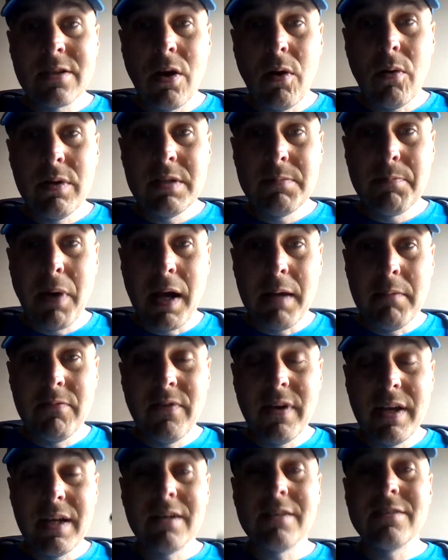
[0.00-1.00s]
always, Pipe
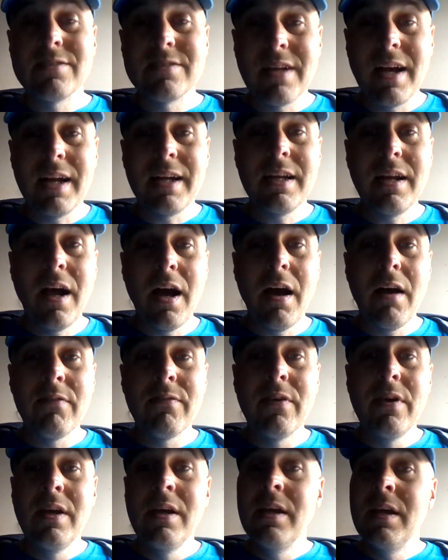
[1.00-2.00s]
Vader signing off.